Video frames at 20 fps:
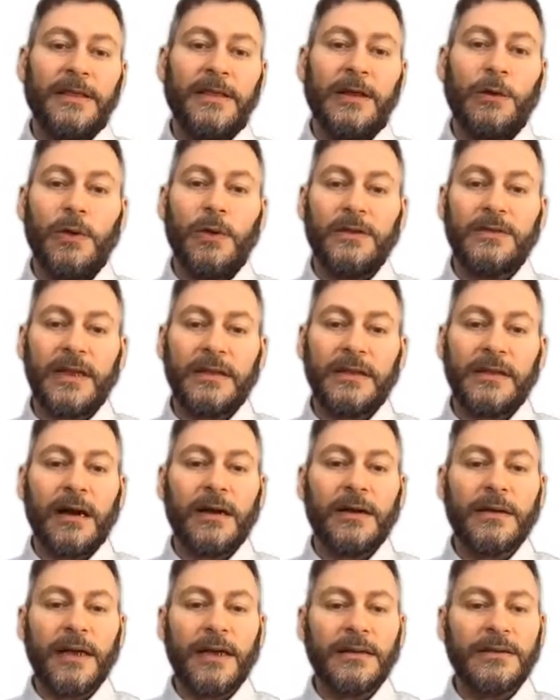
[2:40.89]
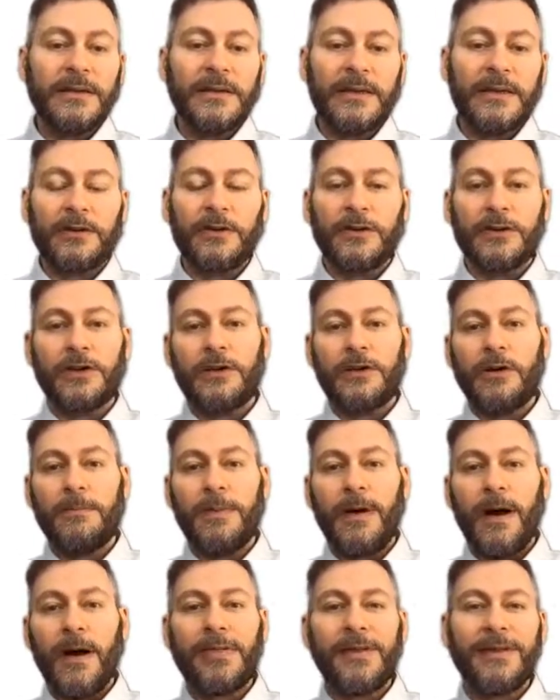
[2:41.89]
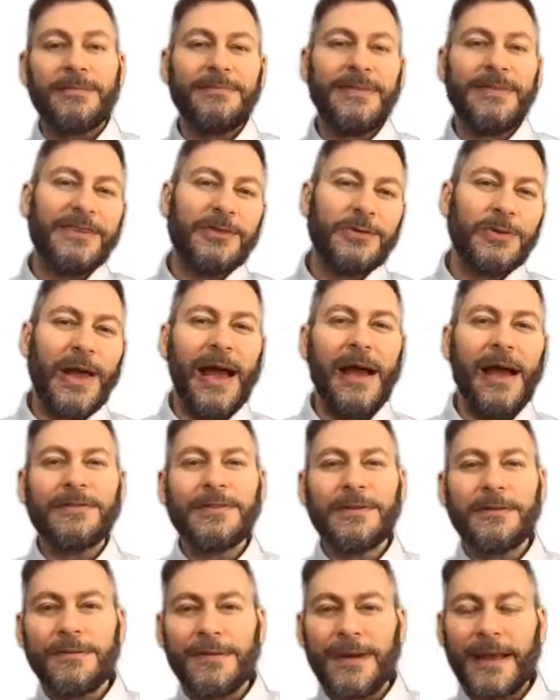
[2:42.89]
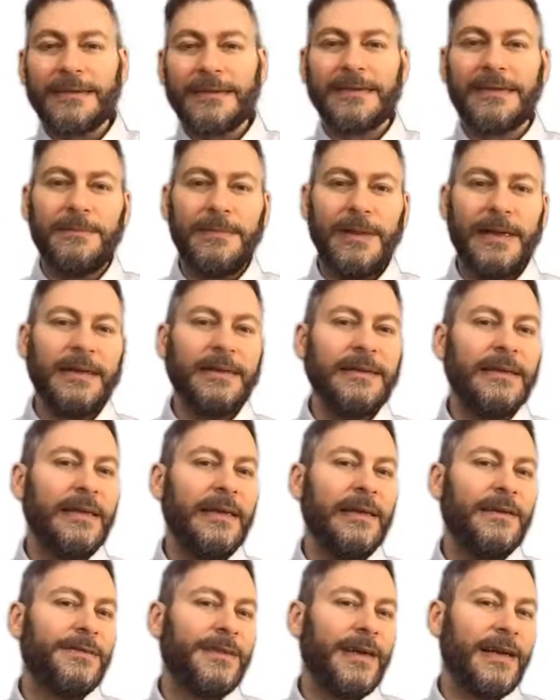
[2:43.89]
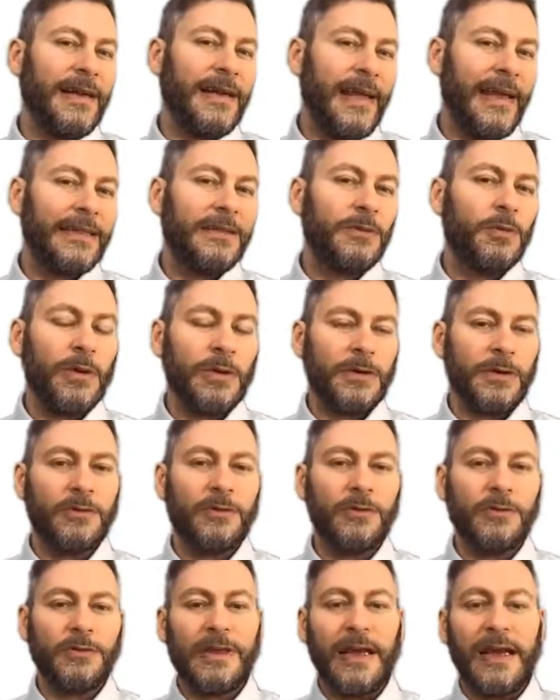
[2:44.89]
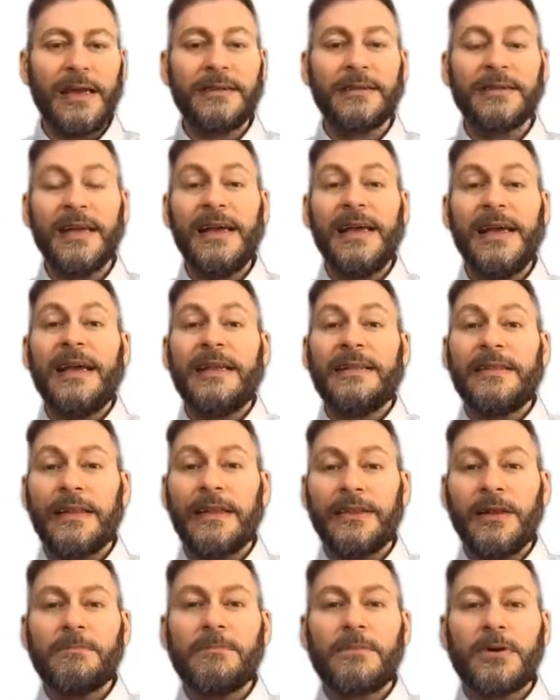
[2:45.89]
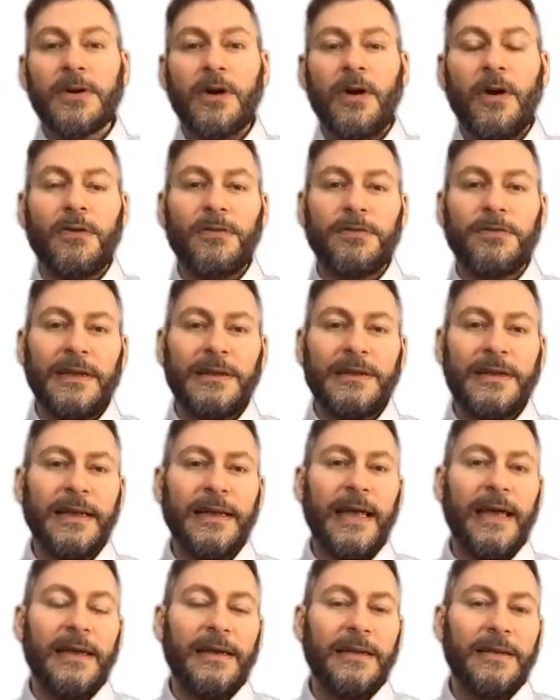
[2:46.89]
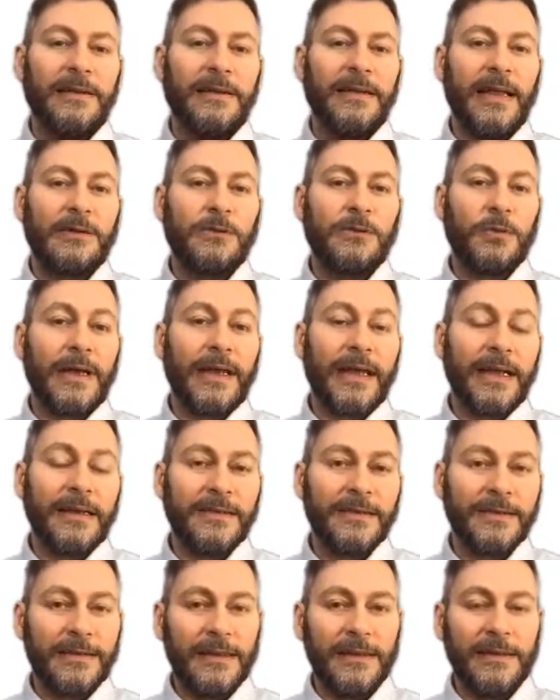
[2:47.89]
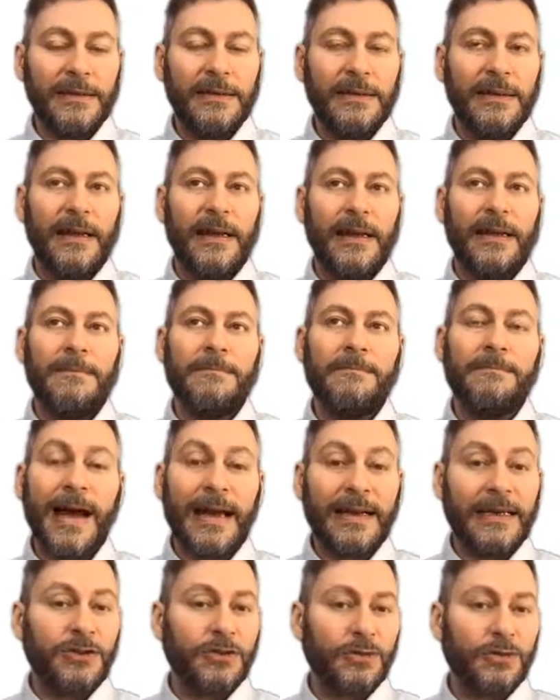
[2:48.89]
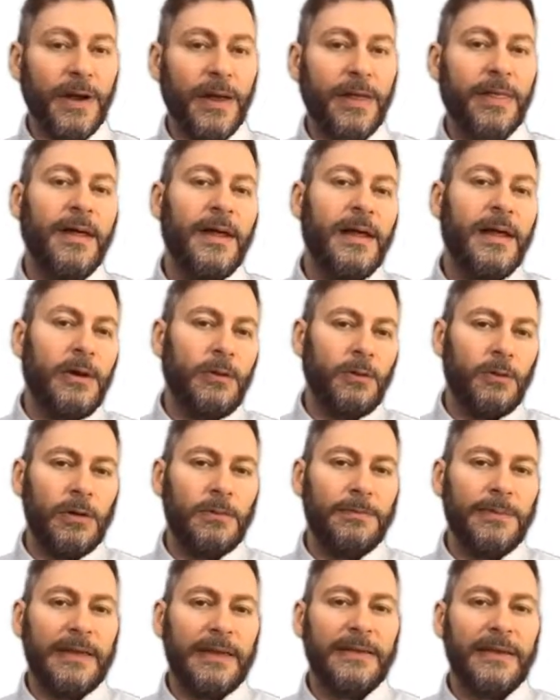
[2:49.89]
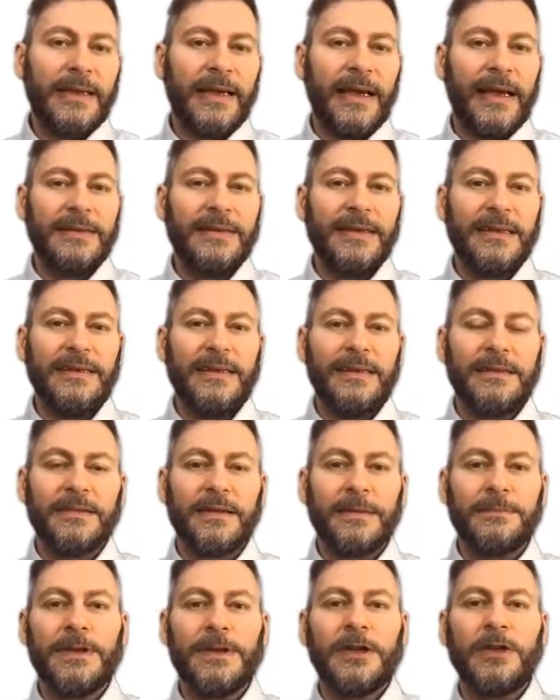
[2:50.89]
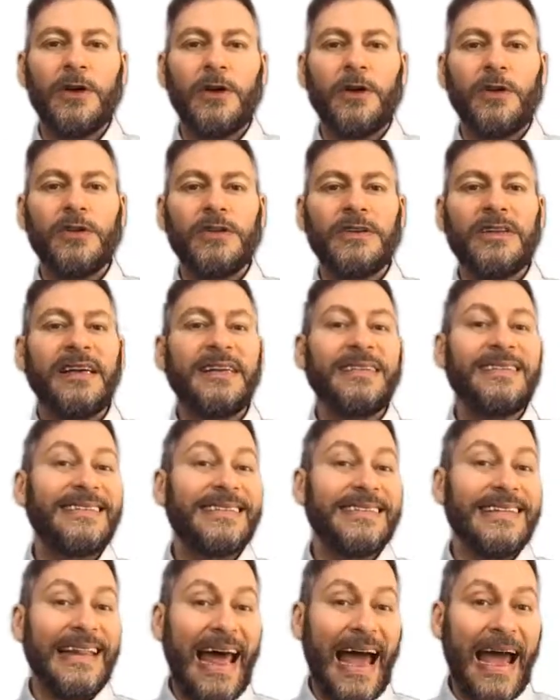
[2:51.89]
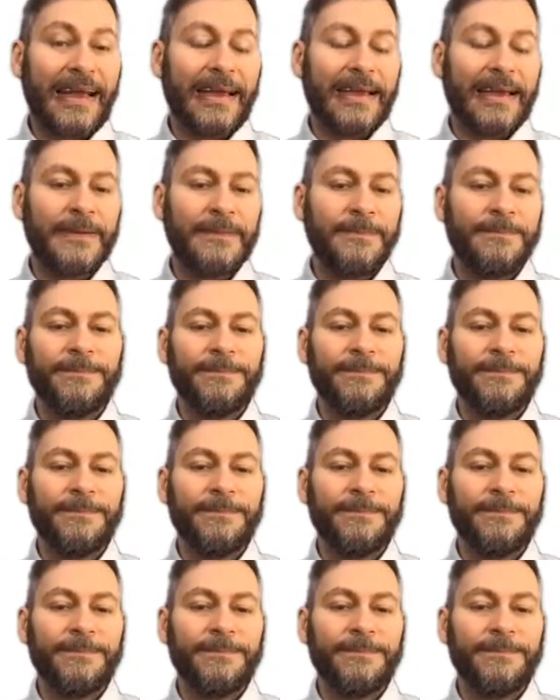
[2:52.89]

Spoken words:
The ones that are not in the critical path, it means we have some flexibility. If they're late 1 or 2 days, the number of the delay that we can still manage with will be indicated in something called slack.